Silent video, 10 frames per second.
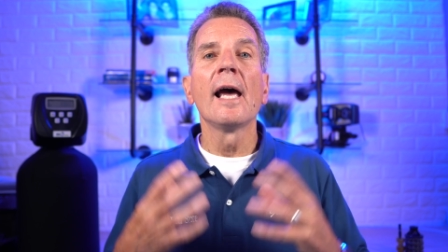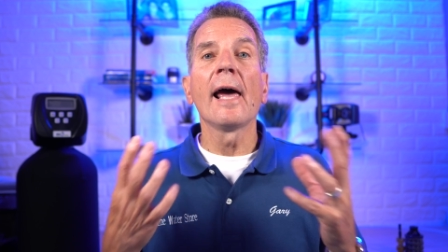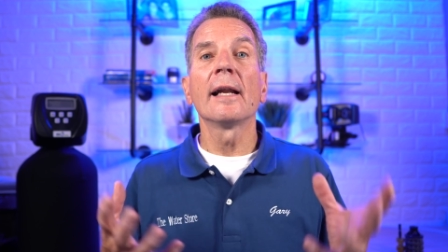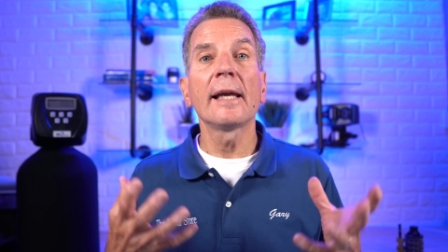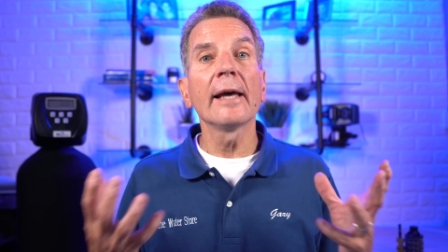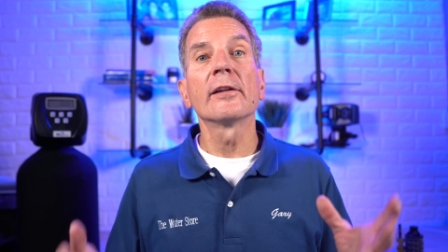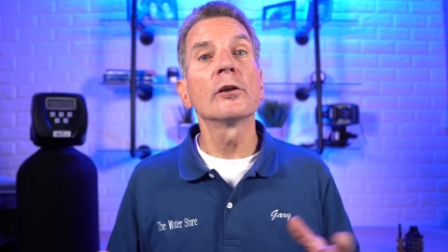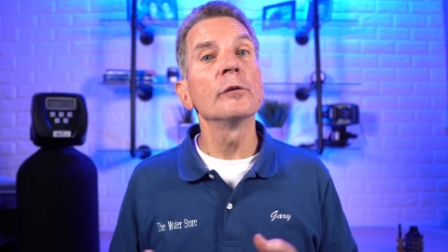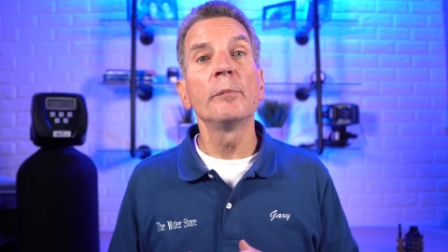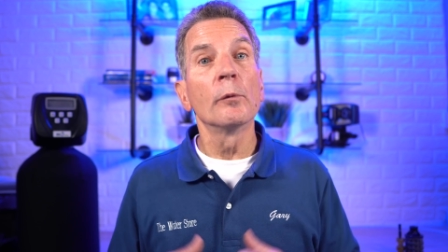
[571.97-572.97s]
And again, it
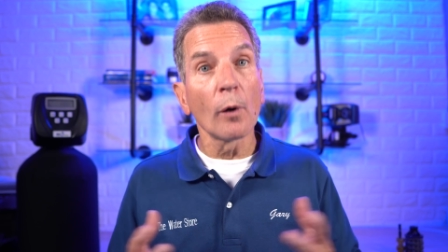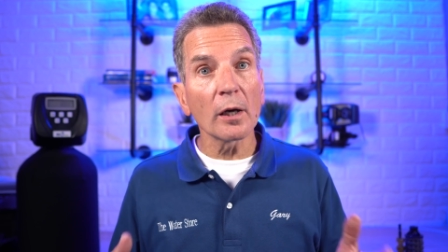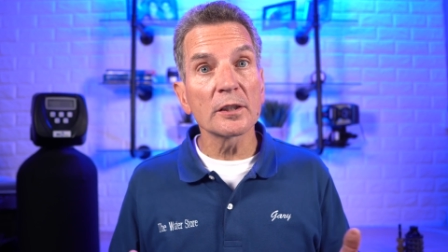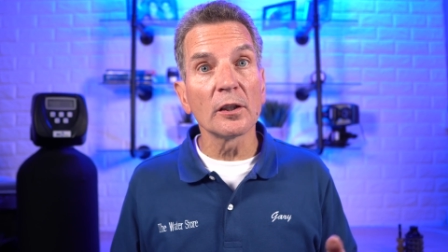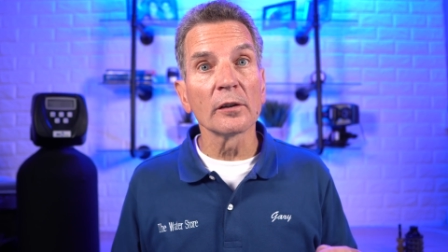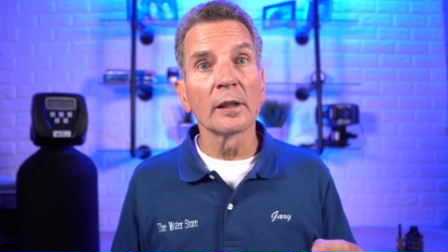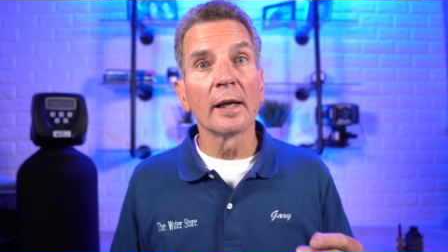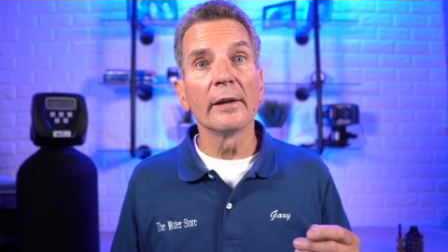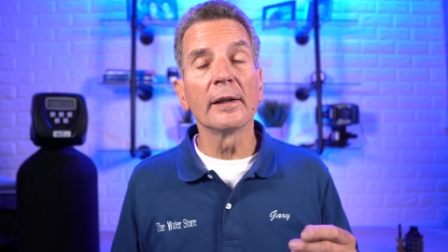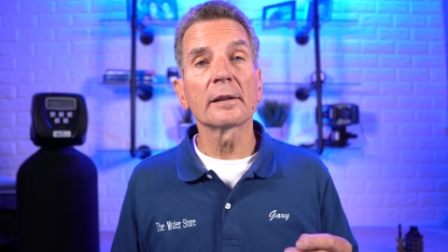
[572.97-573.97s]
could be rock salt
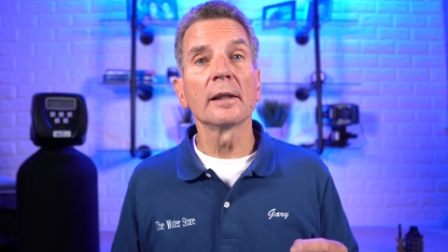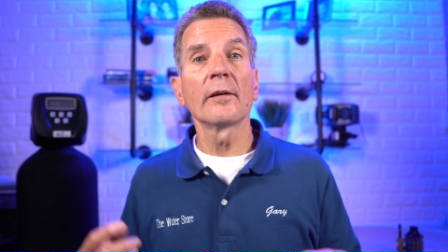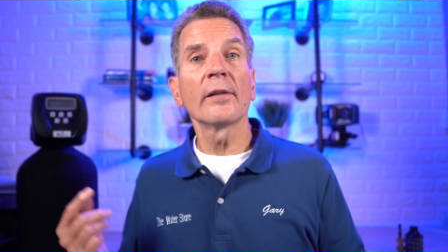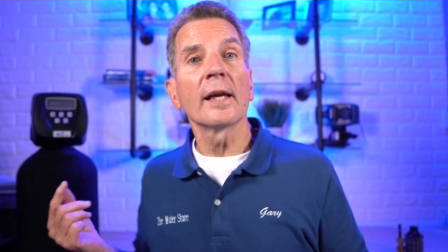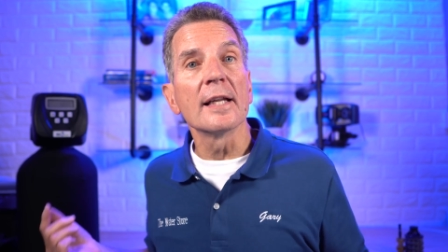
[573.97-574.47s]
and that kind of thing.